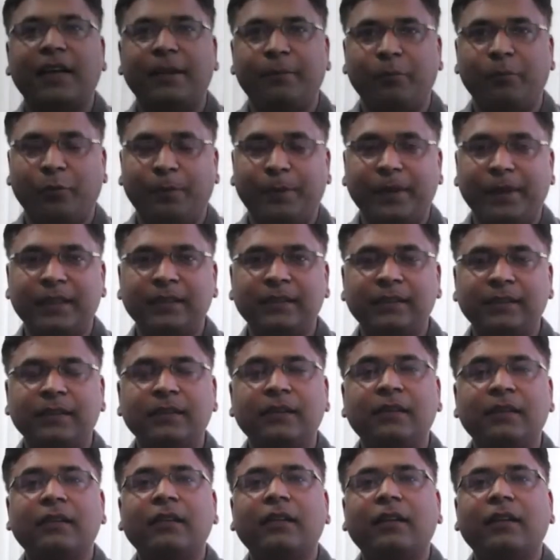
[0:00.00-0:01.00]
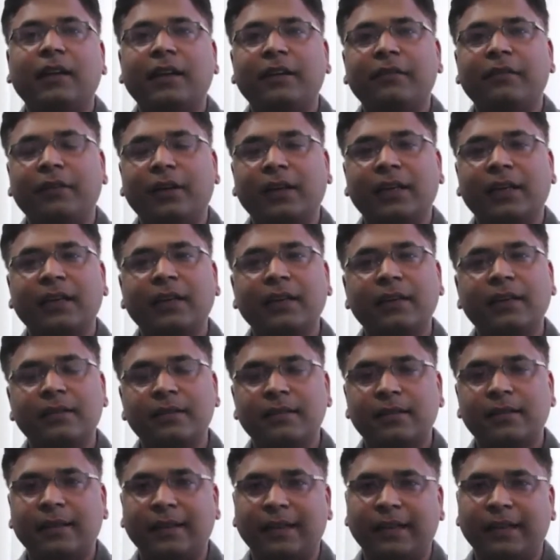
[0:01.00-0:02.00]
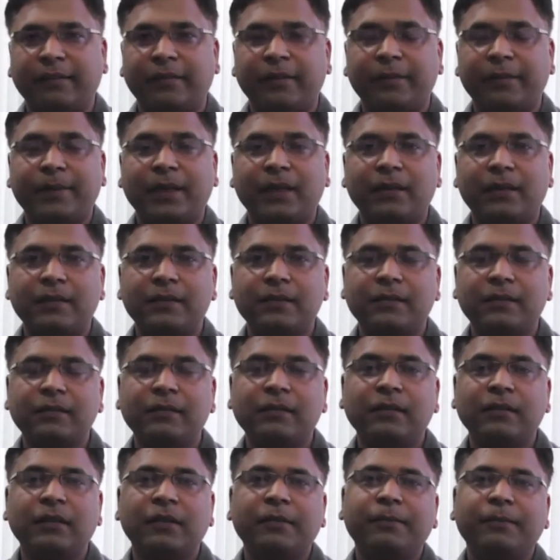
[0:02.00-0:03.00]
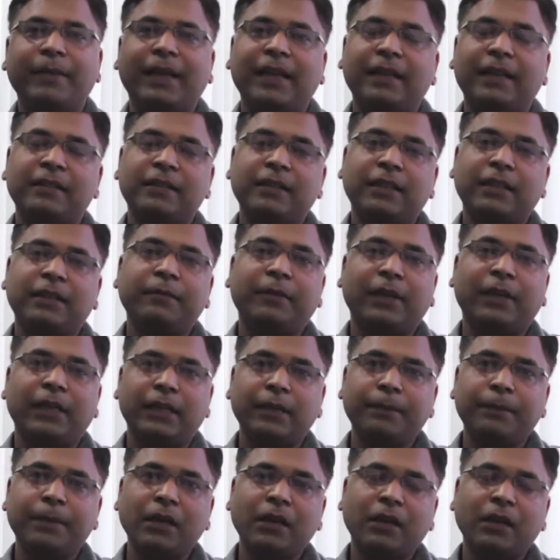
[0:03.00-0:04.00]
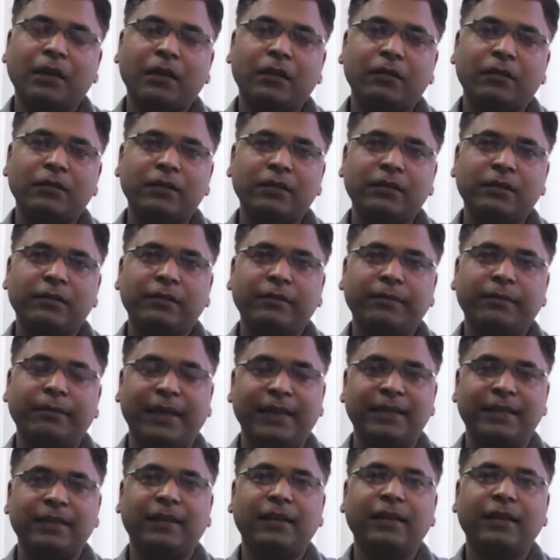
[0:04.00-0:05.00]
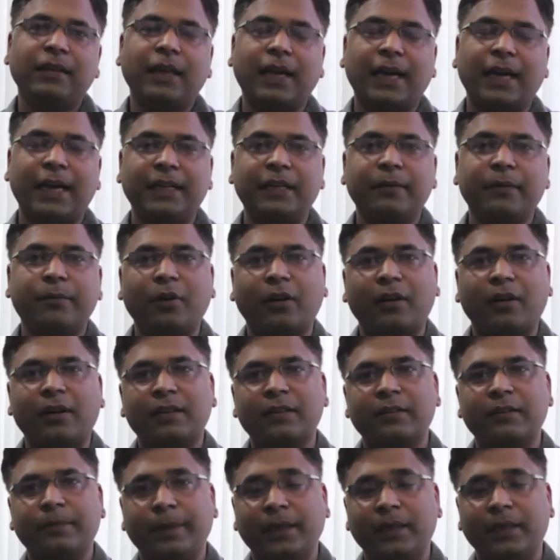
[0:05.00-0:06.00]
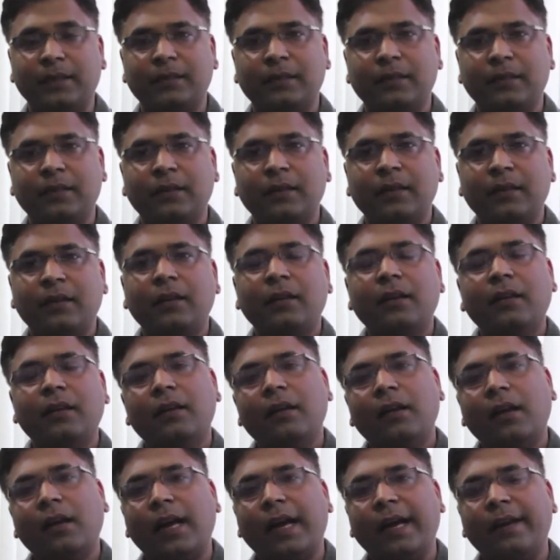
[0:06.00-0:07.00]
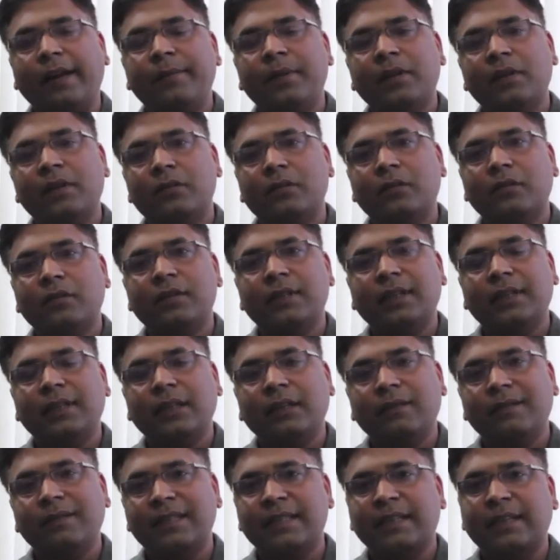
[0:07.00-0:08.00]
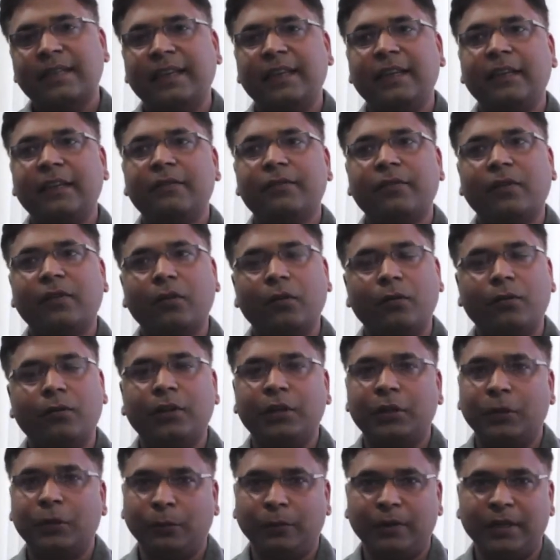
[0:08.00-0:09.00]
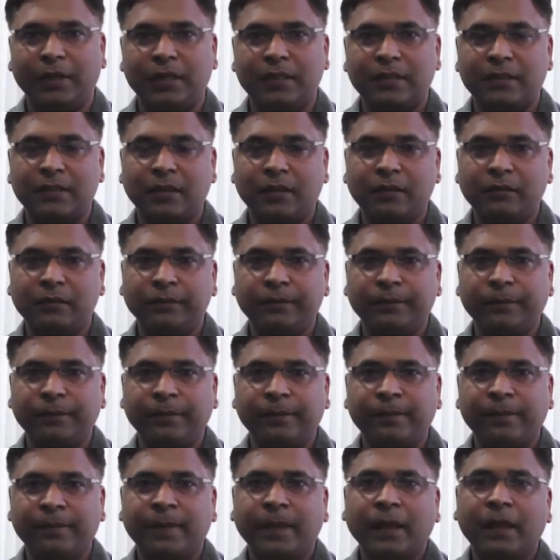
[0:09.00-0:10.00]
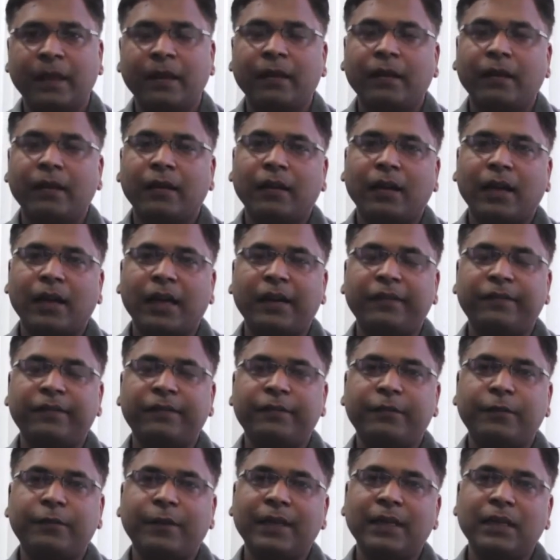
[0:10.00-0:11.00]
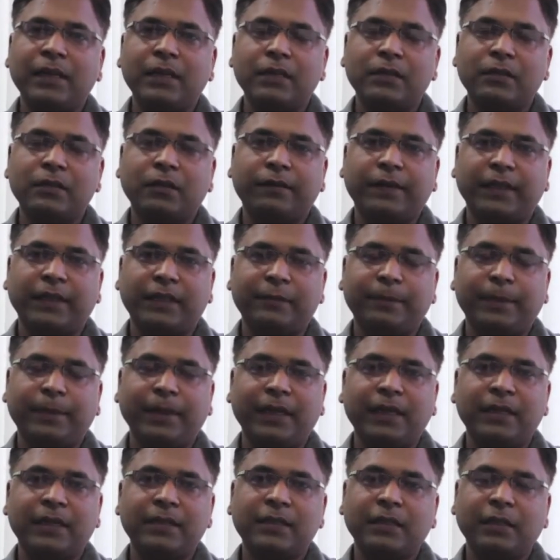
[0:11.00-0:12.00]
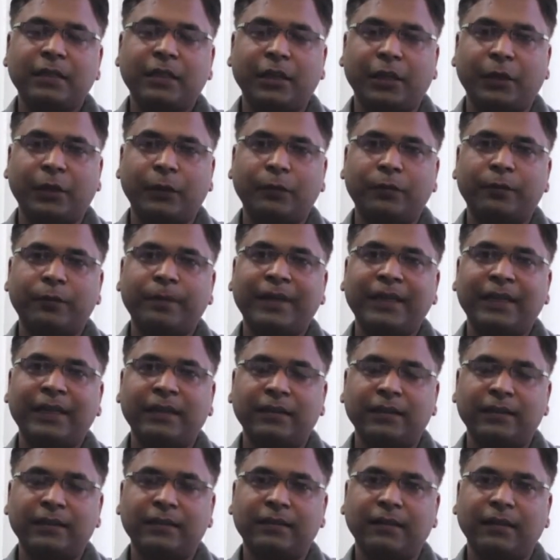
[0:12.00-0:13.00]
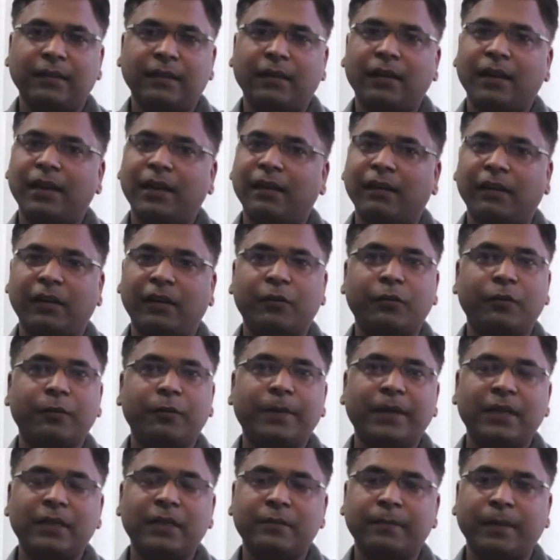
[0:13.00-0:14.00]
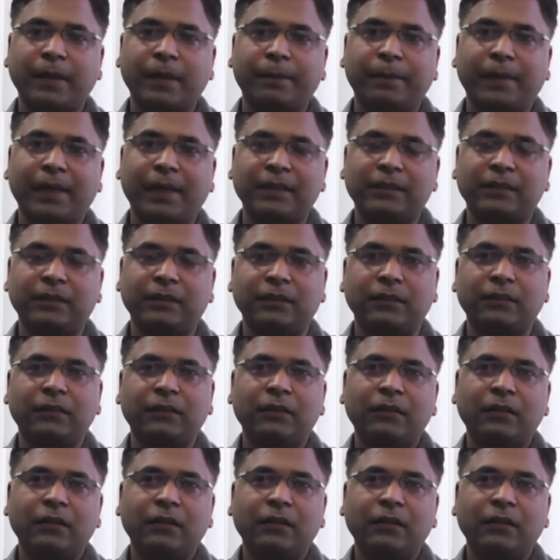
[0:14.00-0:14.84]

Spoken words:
I'm Bhupesh. I'm working here as a delivery manager, managing multiple accounts, majorly in IT product space. I have been associated with Scalene for over 2 years now. I have 12 years of experience in the recruitment industry, and recruitment is my passion.